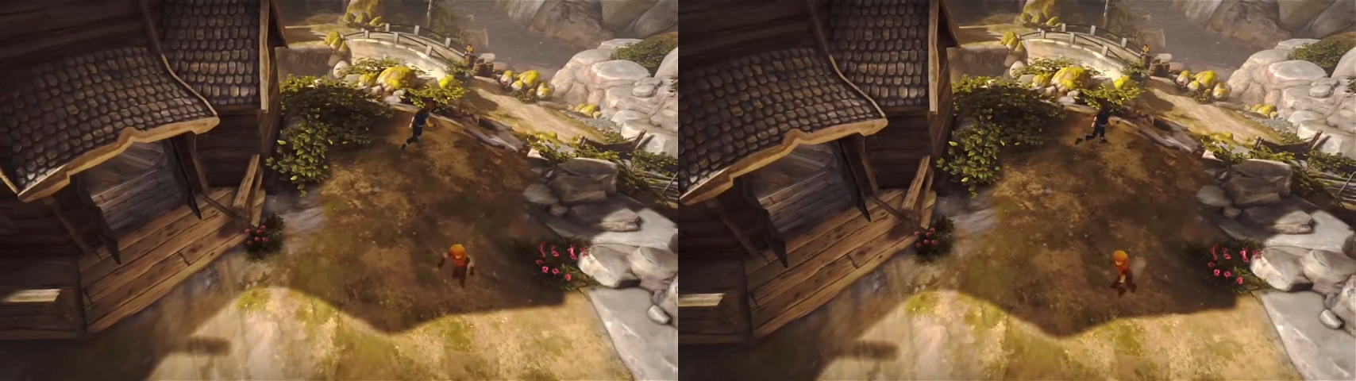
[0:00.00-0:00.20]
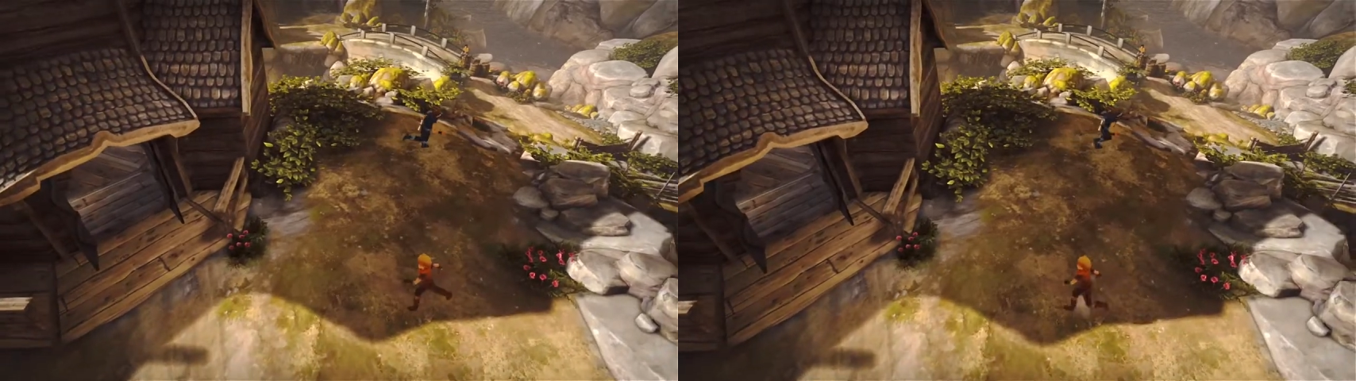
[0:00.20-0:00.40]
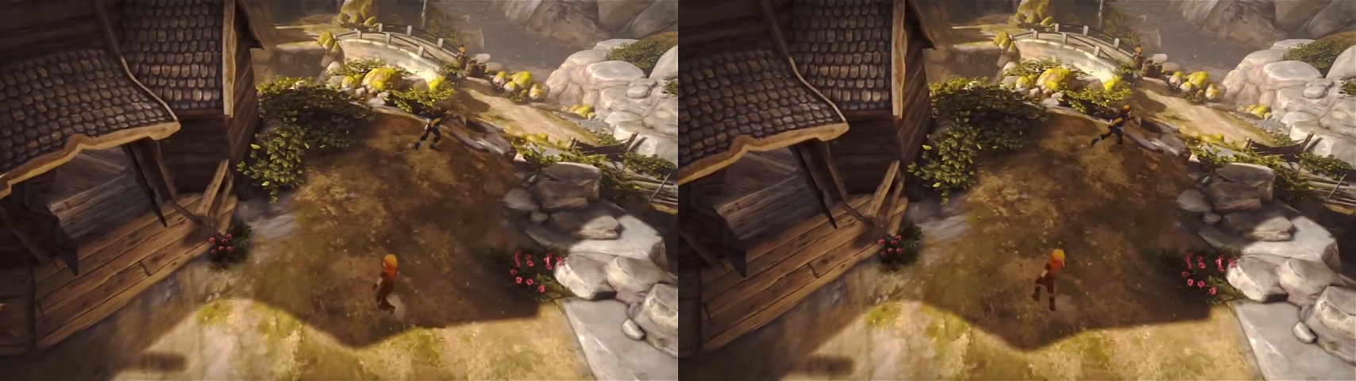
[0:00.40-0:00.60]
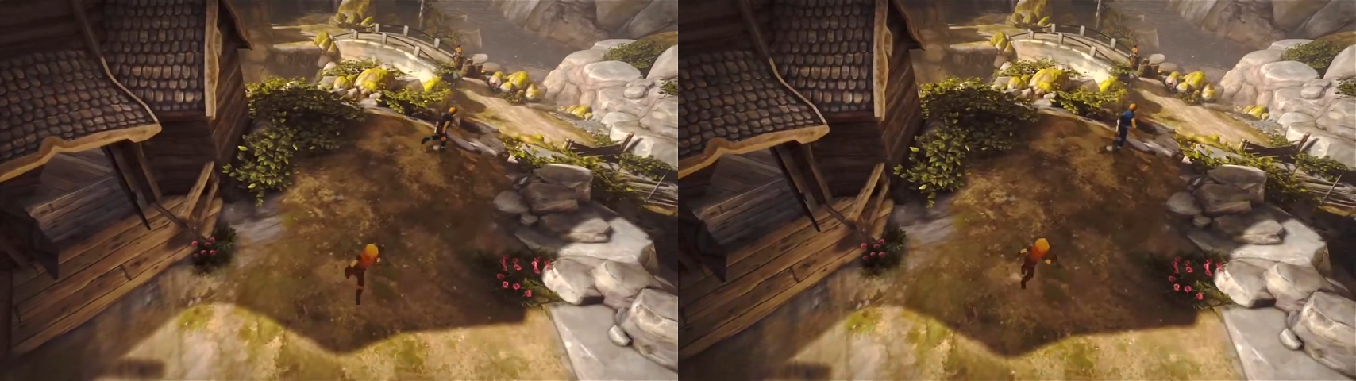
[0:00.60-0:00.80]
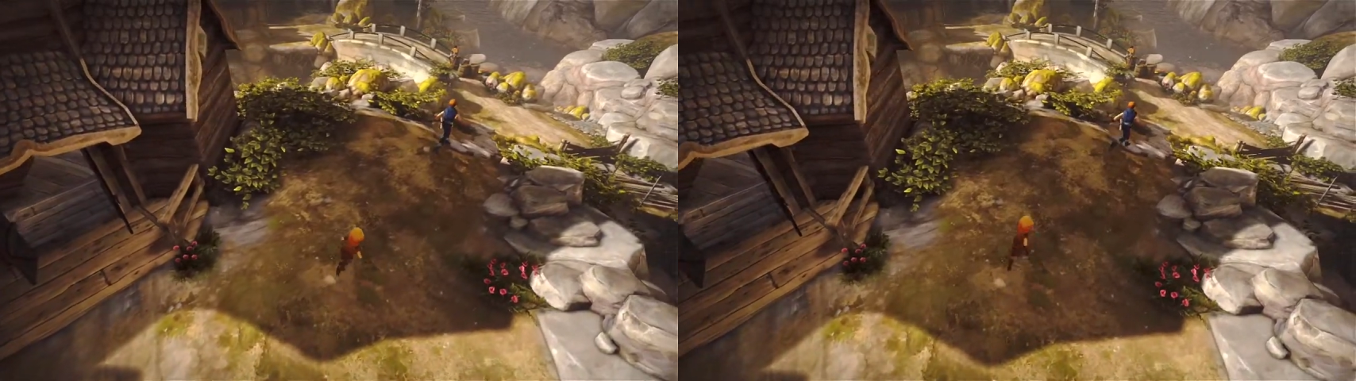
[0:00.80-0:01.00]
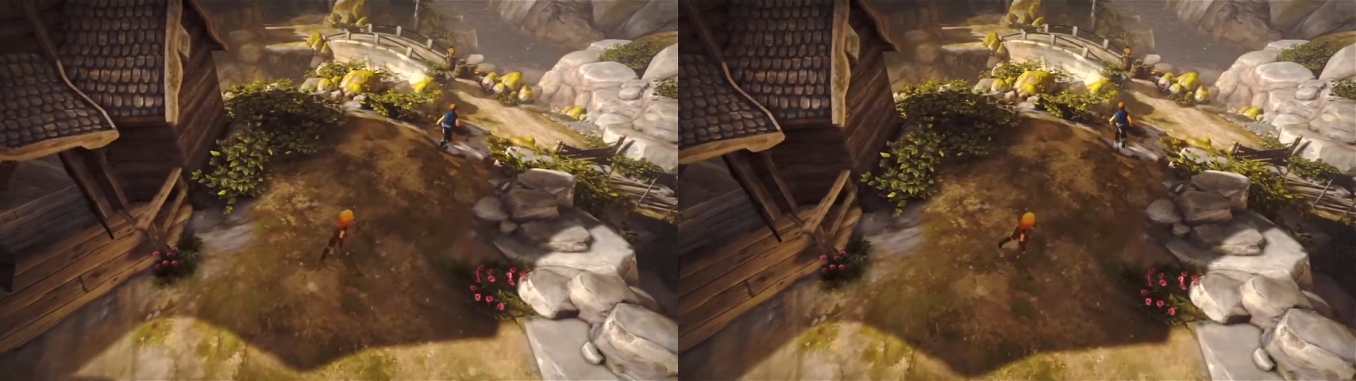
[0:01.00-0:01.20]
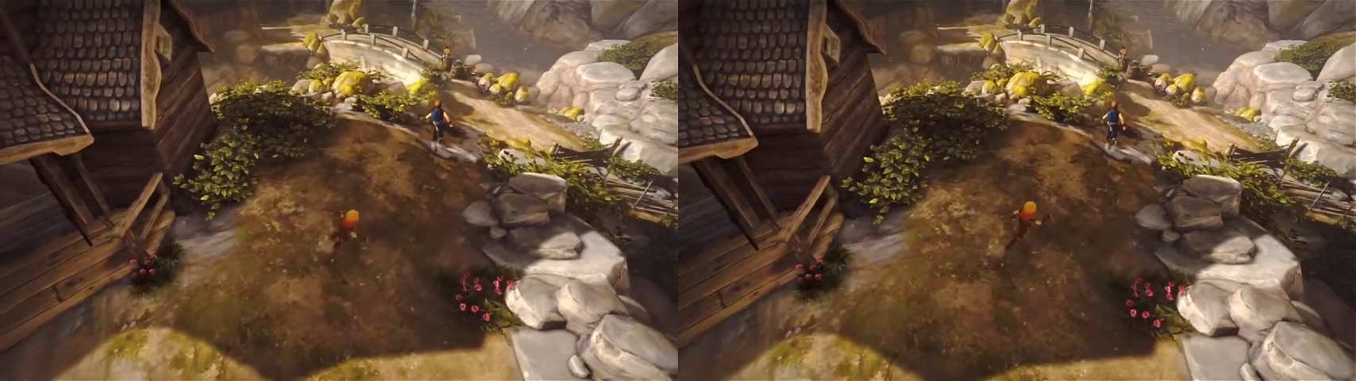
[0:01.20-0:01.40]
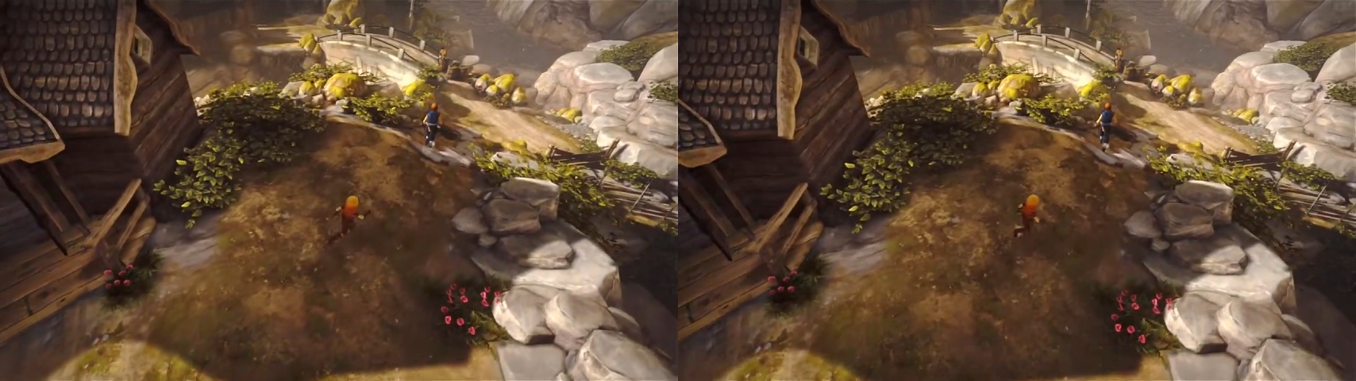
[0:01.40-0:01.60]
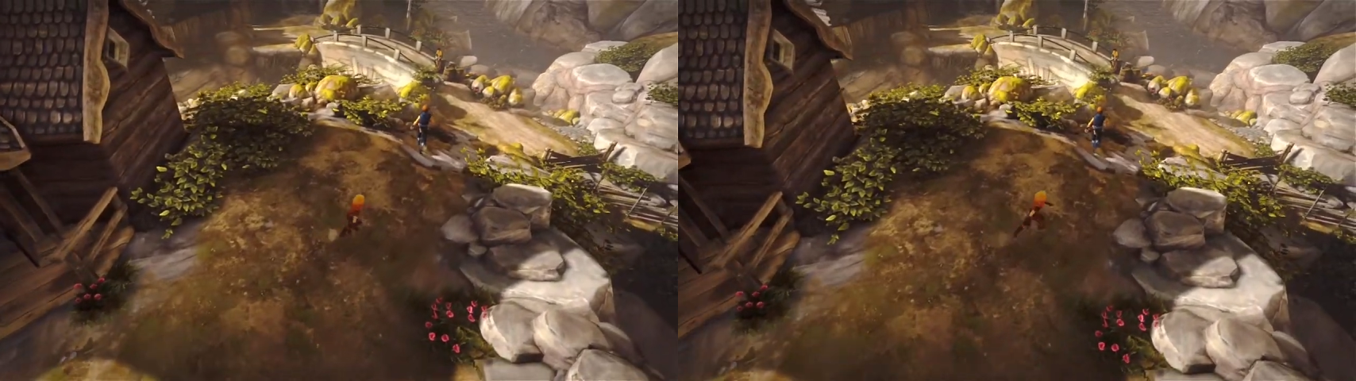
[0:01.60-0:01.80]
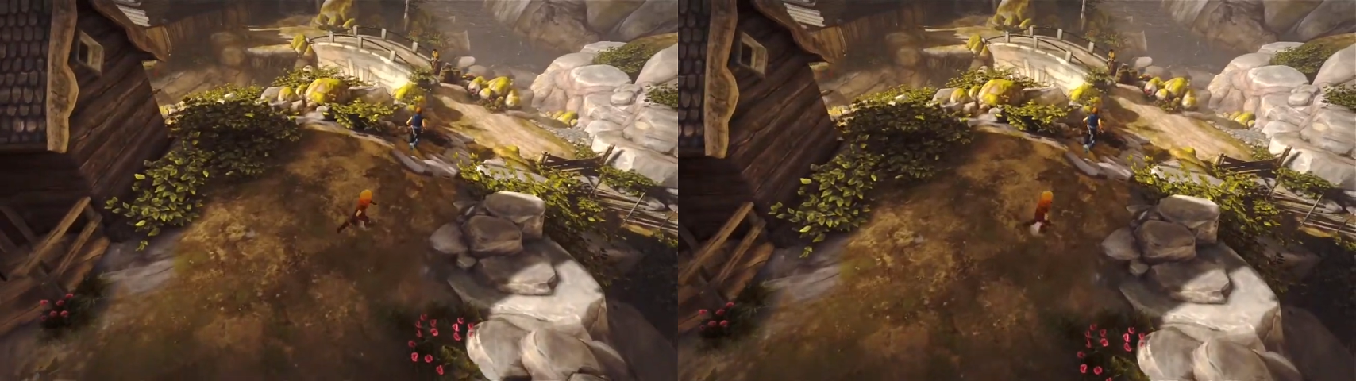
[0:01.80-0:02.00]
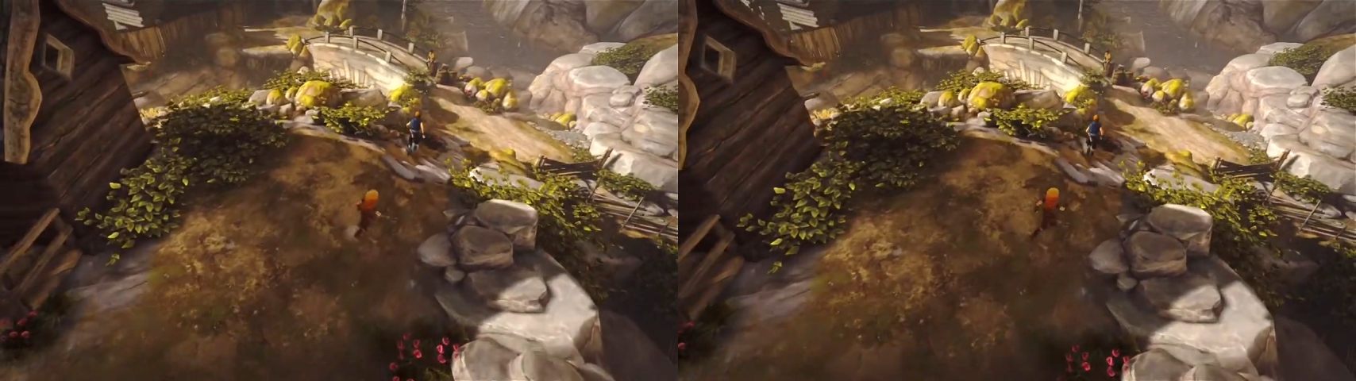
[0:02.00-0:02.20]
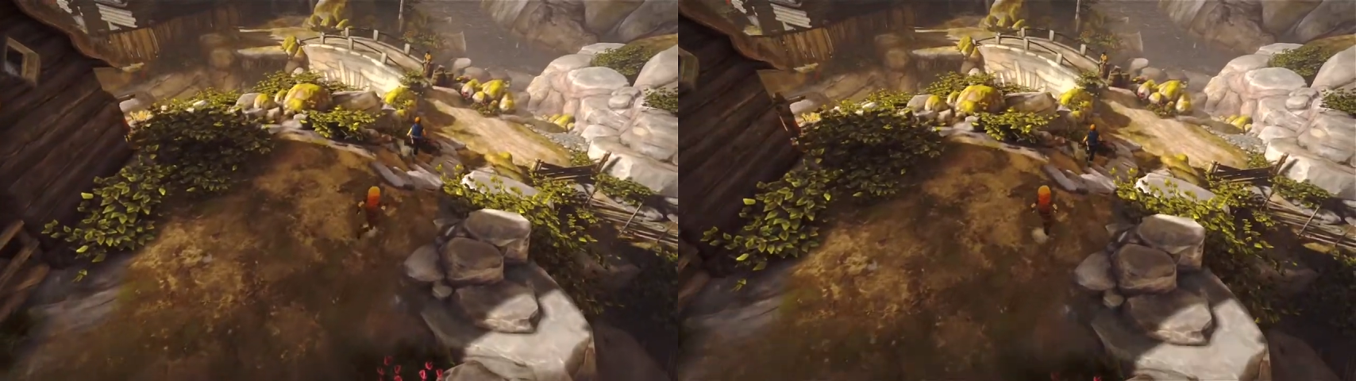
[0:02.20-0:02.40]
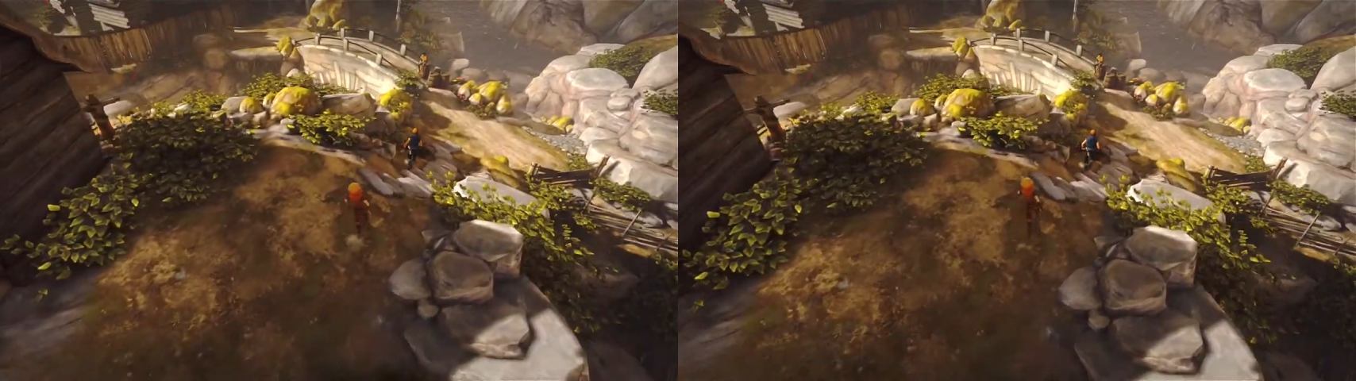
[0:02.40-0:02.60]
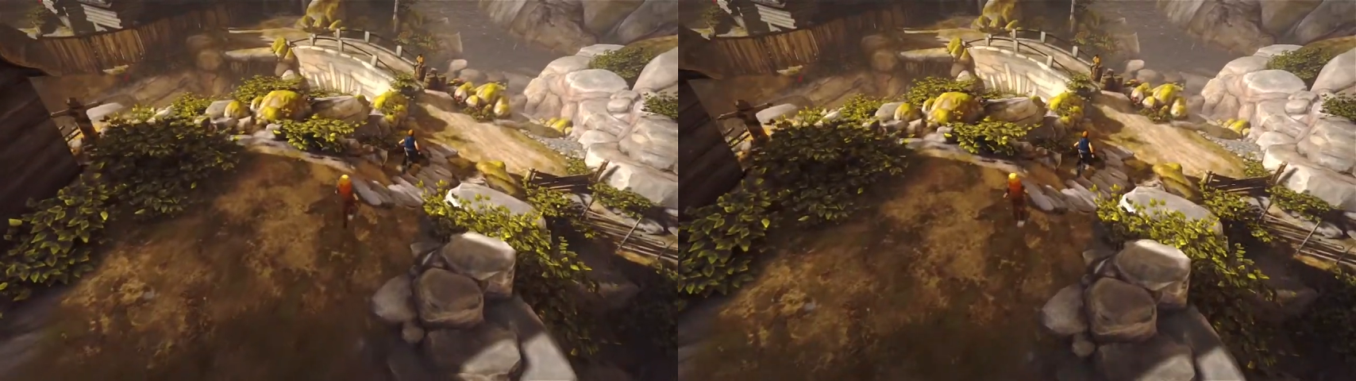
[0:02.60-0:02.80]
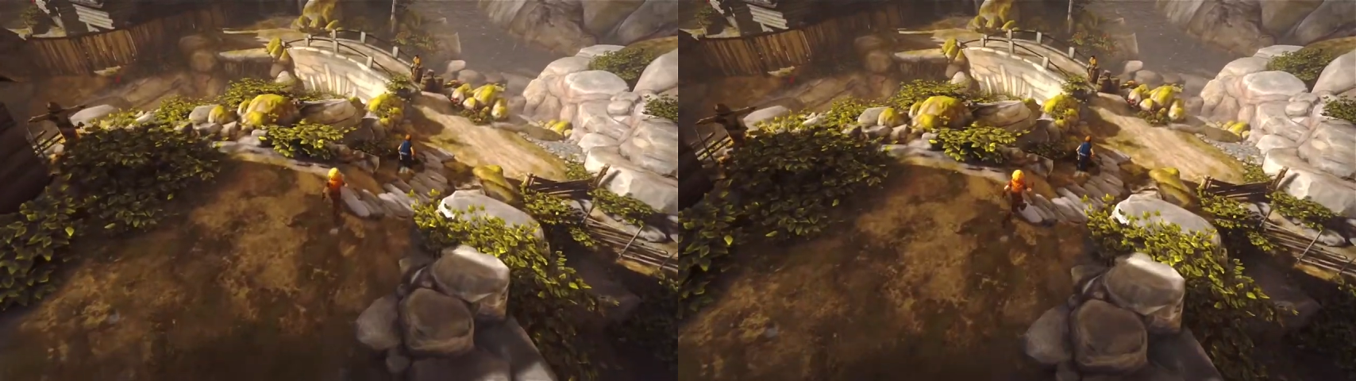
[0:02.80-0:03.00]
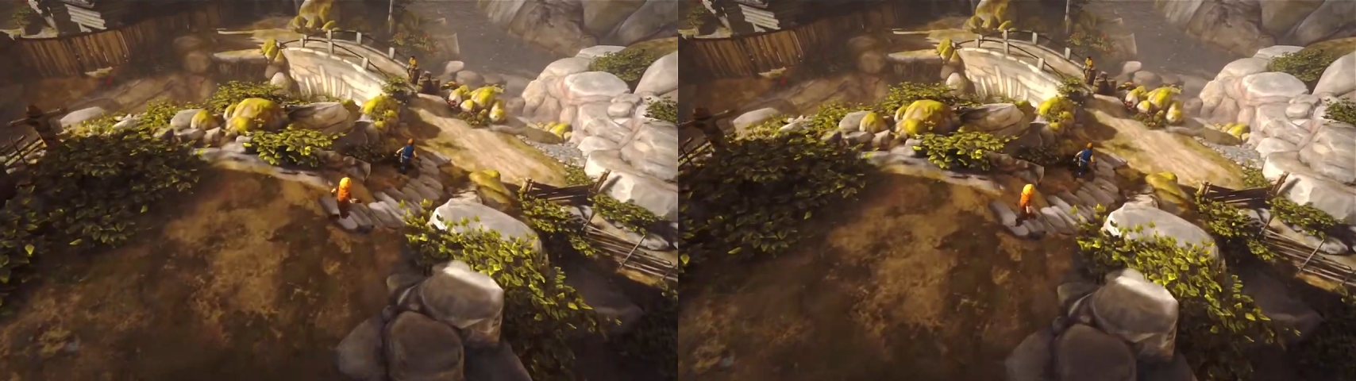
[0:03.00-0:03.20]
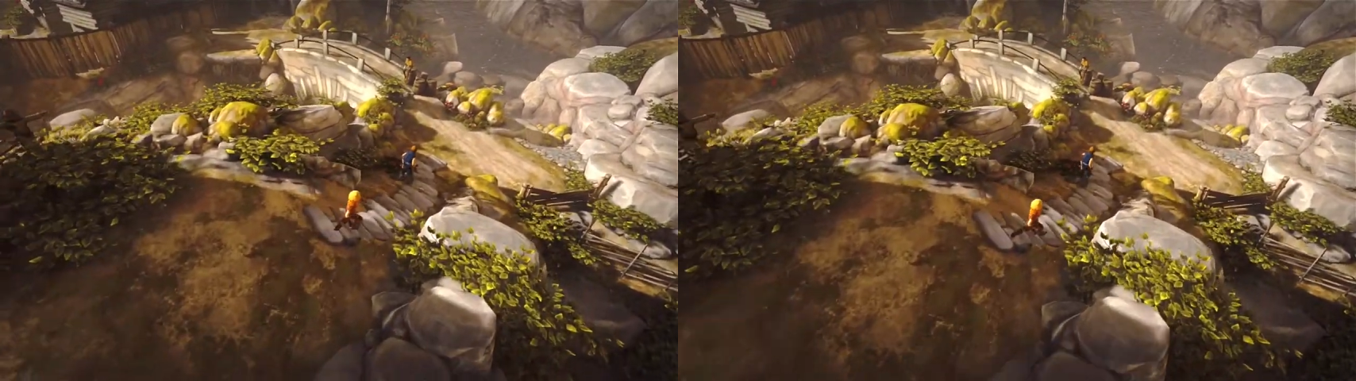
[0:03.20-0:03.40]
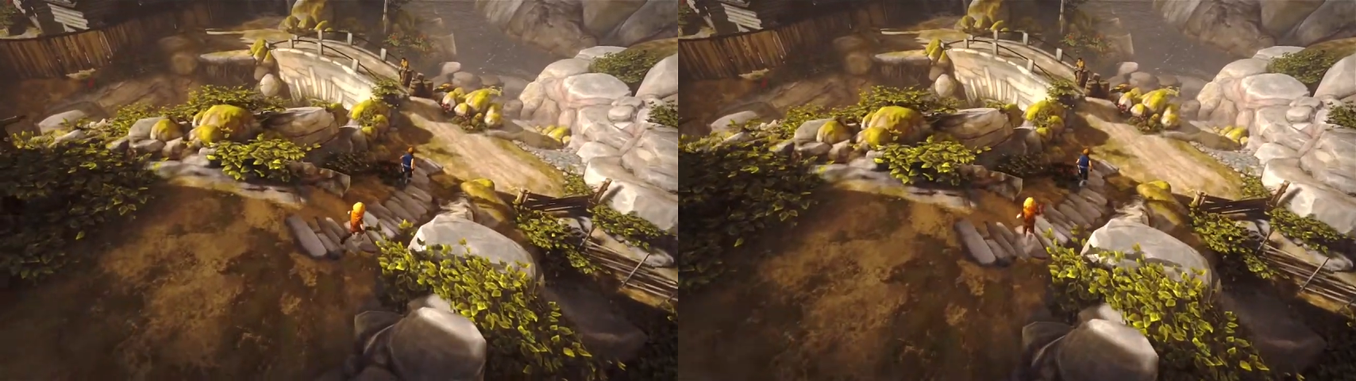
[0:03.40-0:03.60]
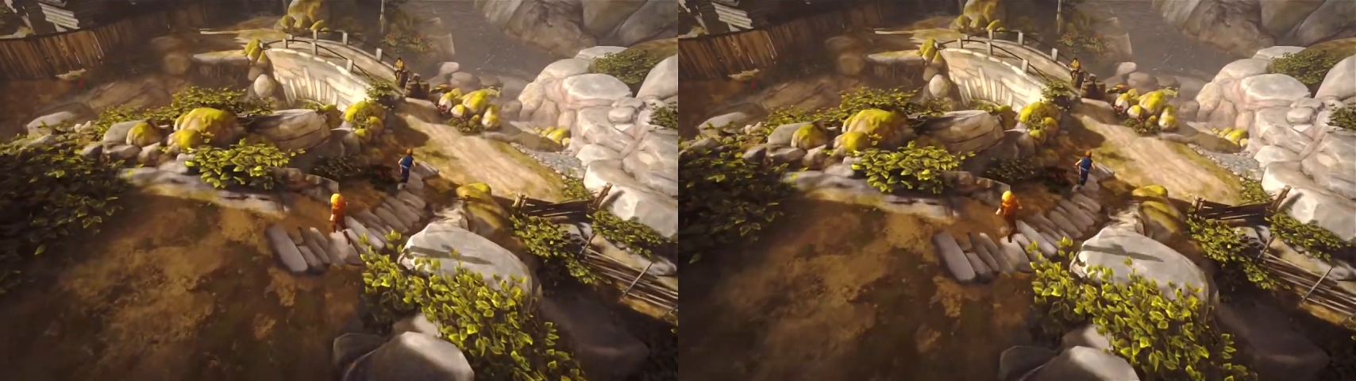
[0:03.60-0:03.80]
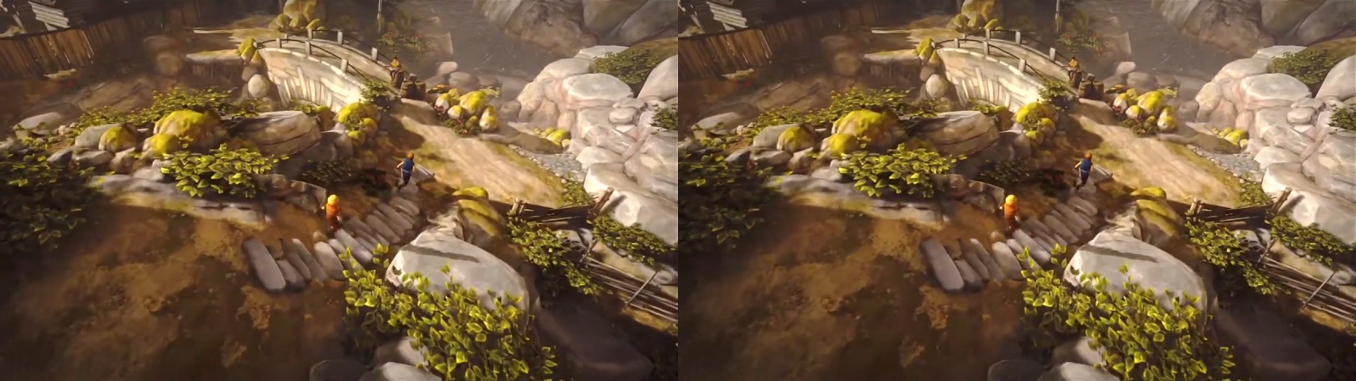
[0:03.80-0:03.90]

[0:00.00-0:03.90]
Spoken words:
No face is visible, so there are no lips to read.